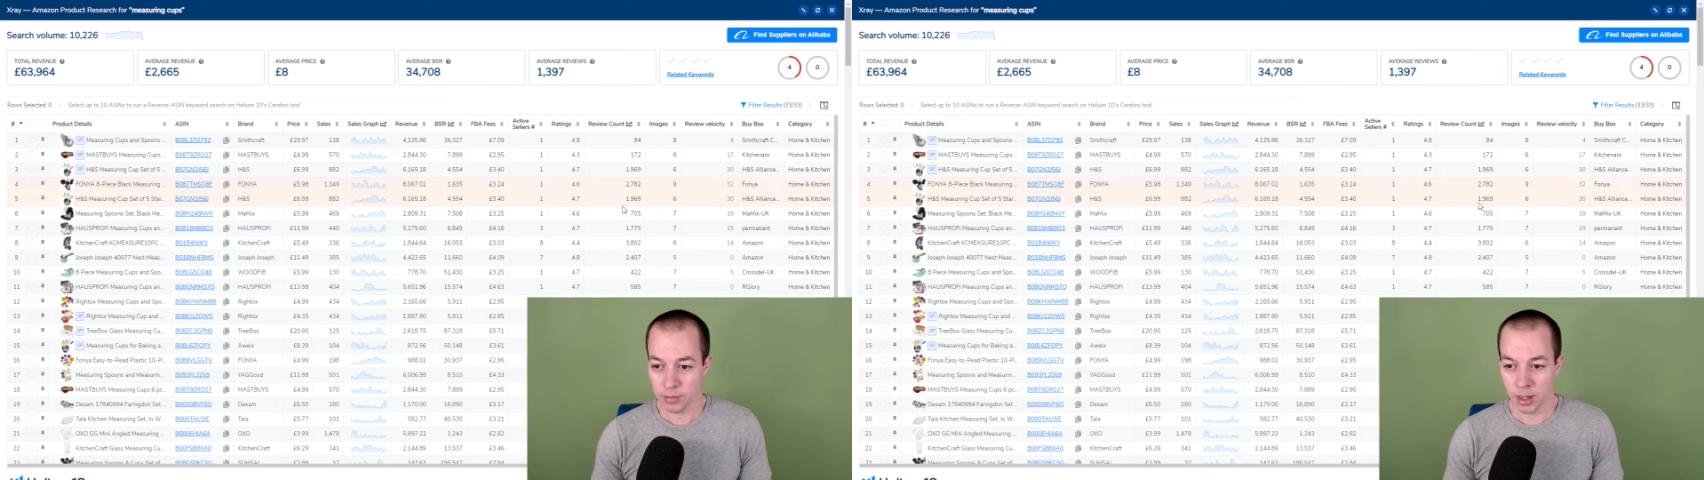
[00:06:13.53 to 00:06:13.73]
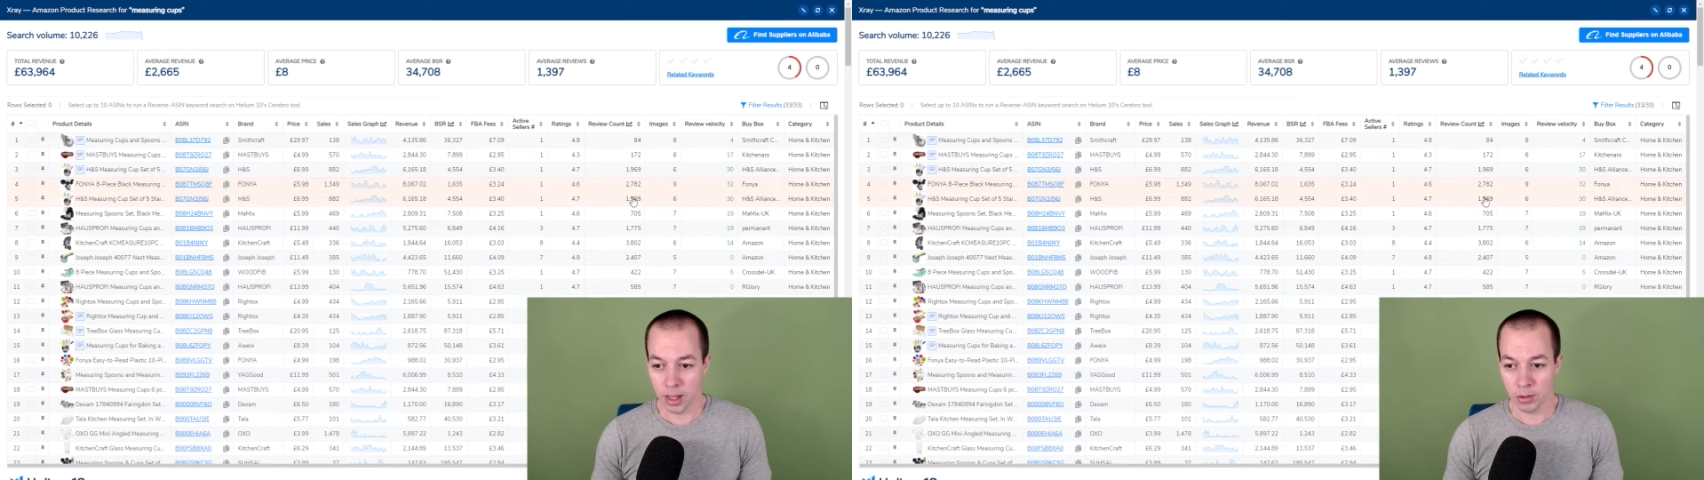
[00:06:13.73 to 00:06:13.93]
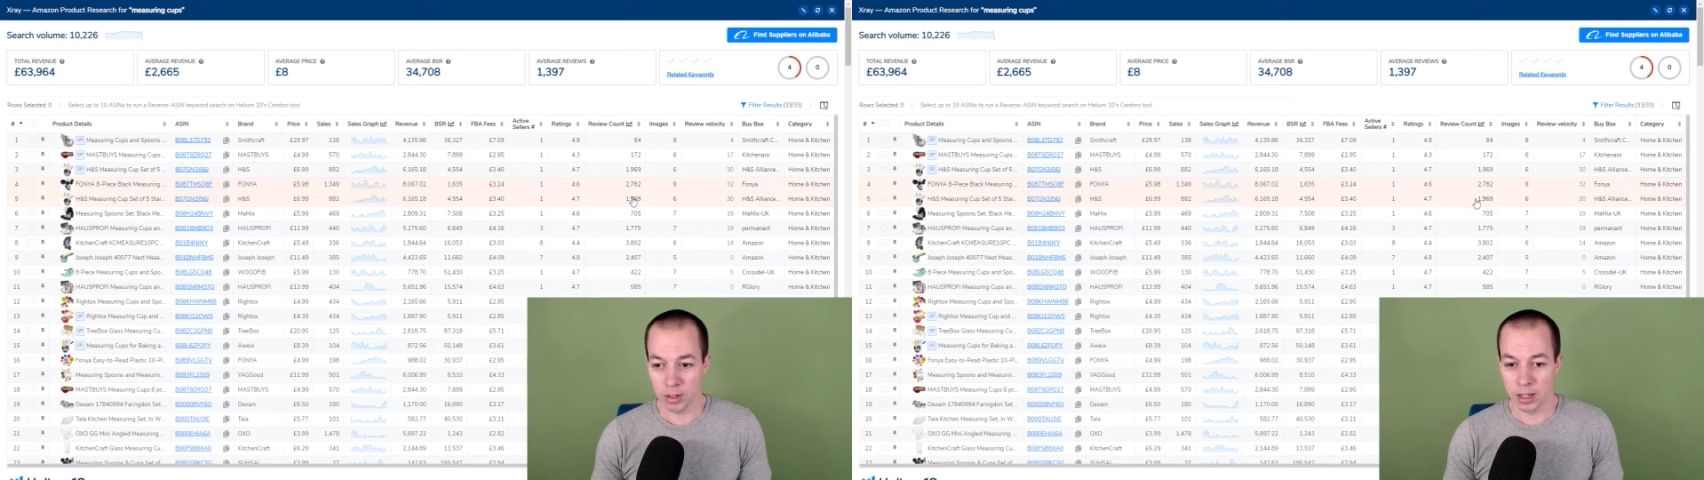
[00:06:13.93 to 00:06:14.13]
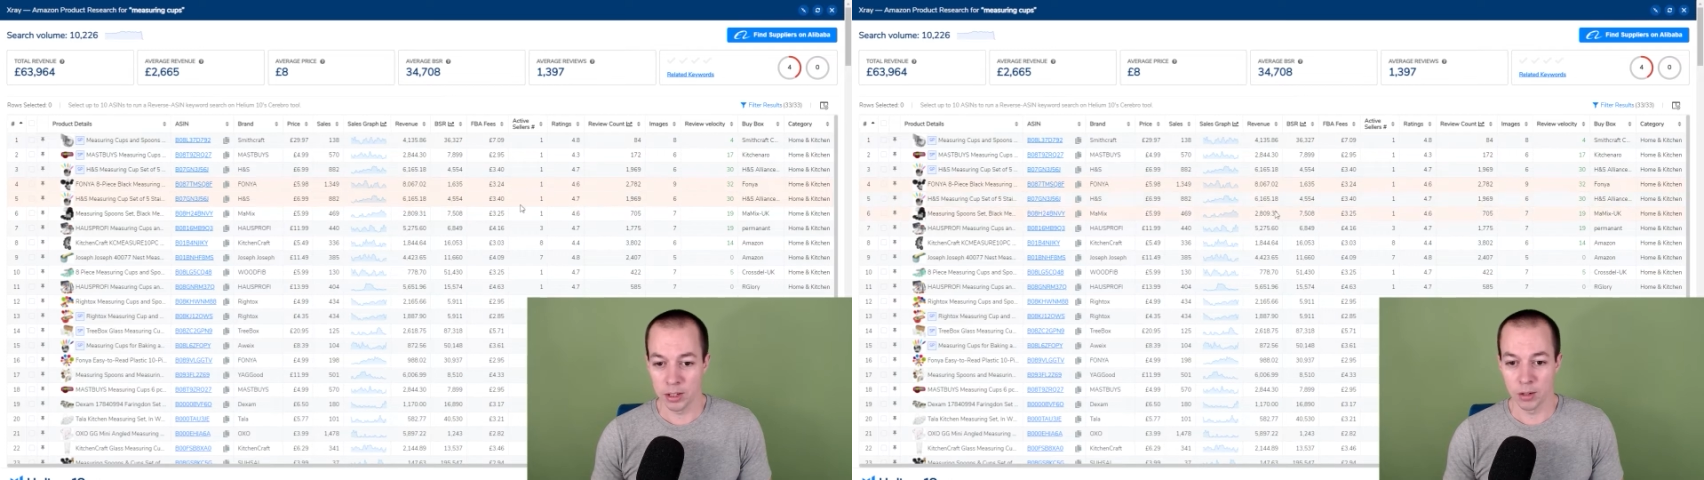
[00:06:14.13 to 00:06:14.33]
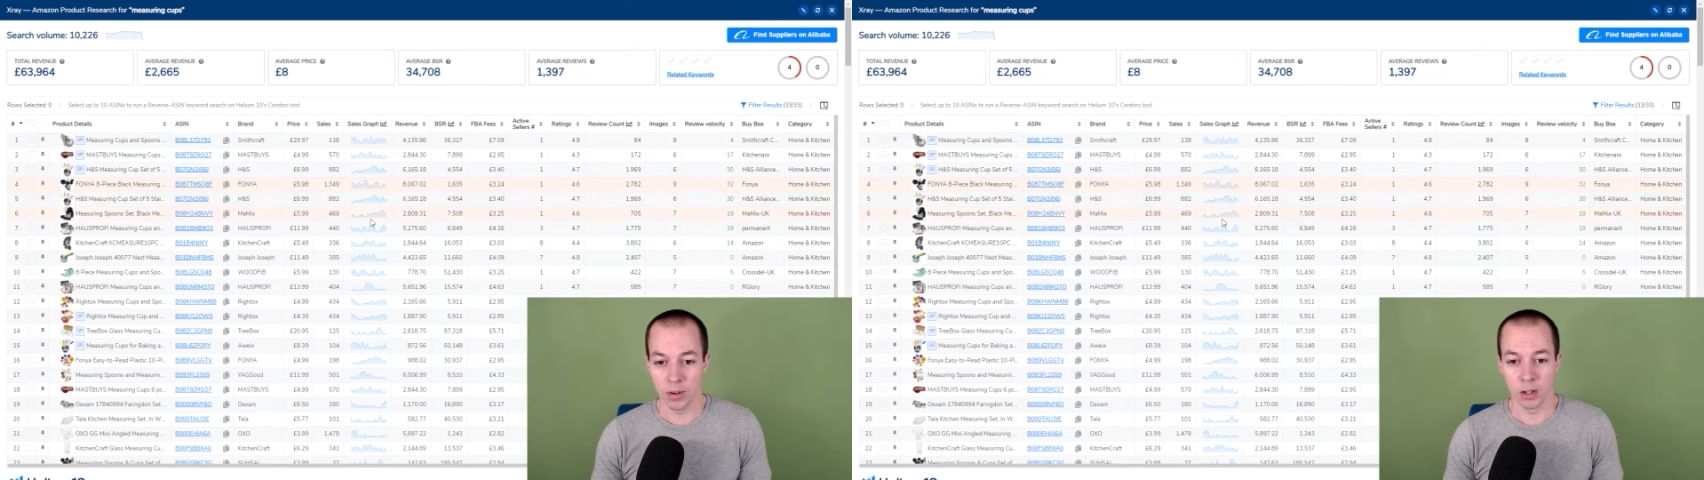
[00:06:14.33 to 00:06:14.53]
They've got nearly
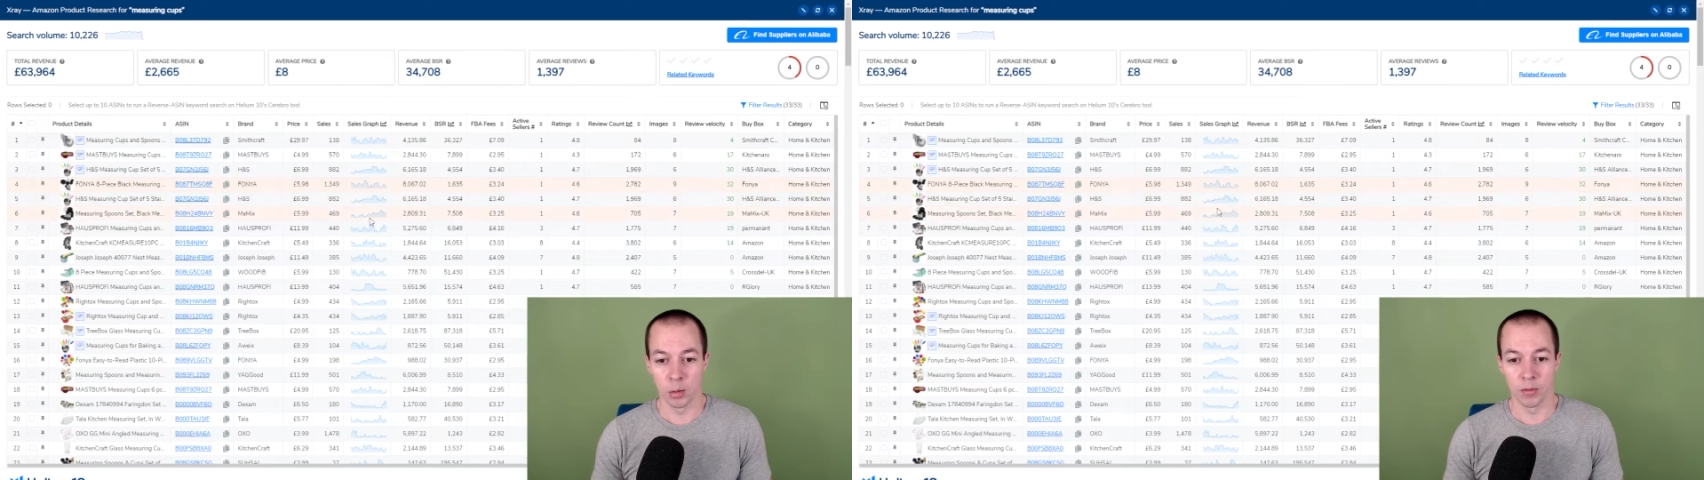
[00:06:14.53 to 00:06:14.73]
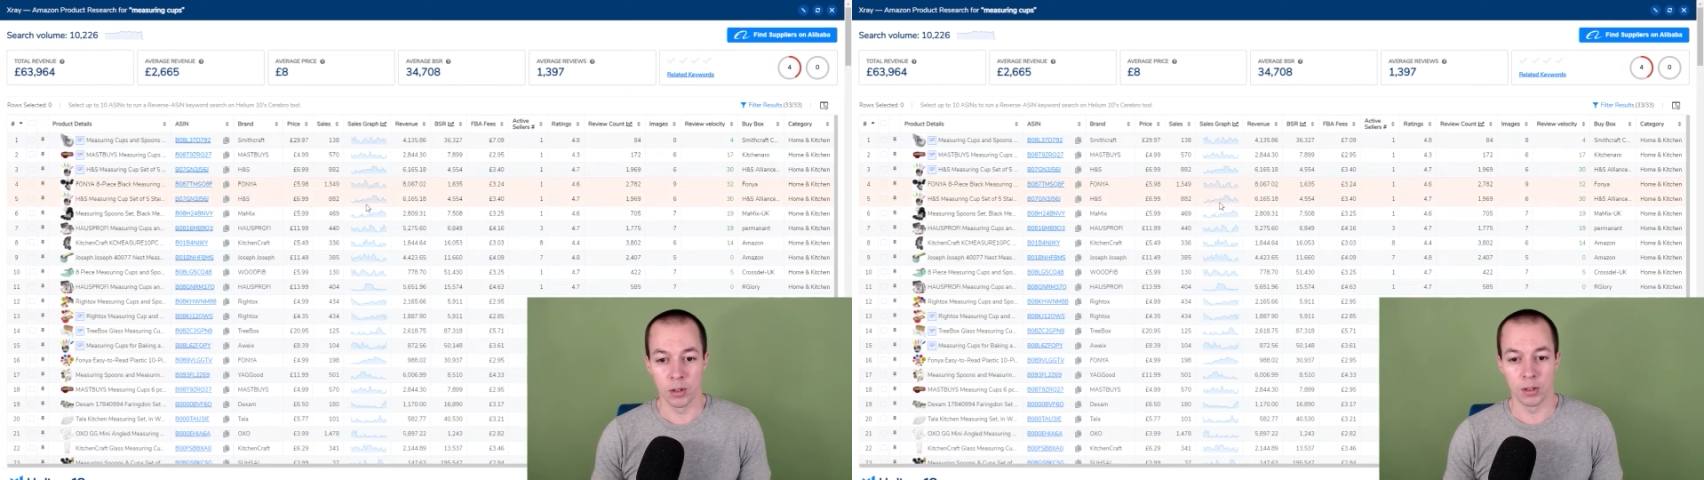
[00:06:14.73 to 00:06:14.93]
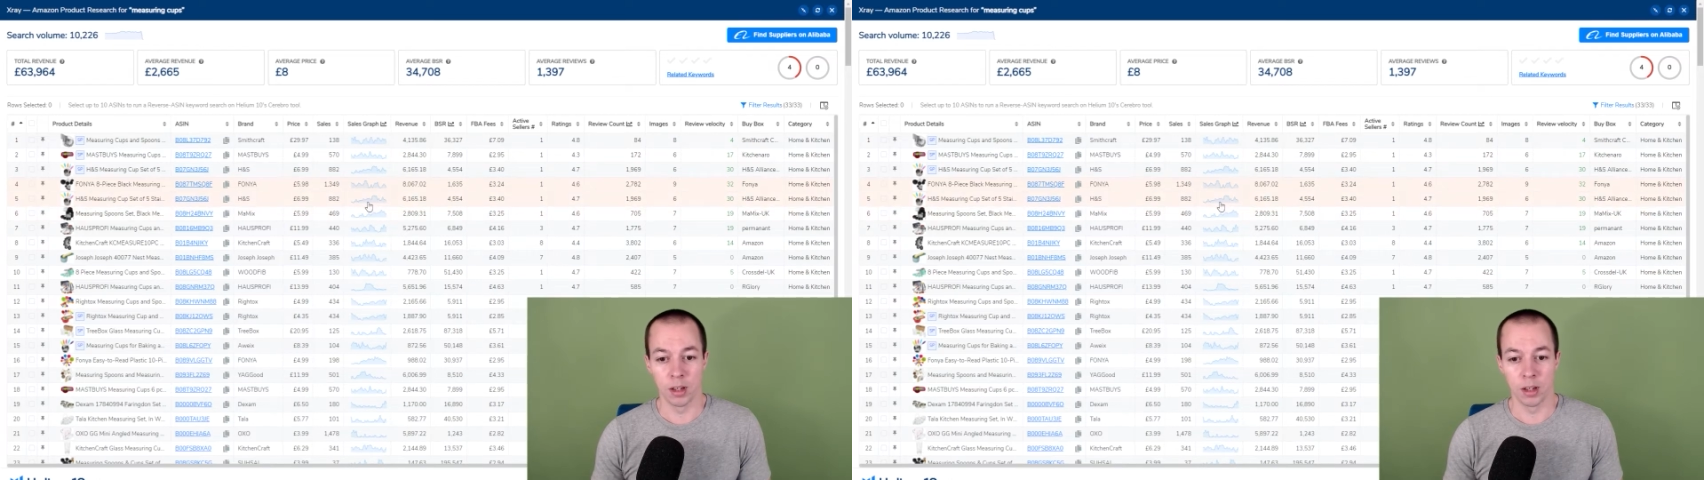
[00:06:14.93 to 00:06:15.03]
2,000 reviews,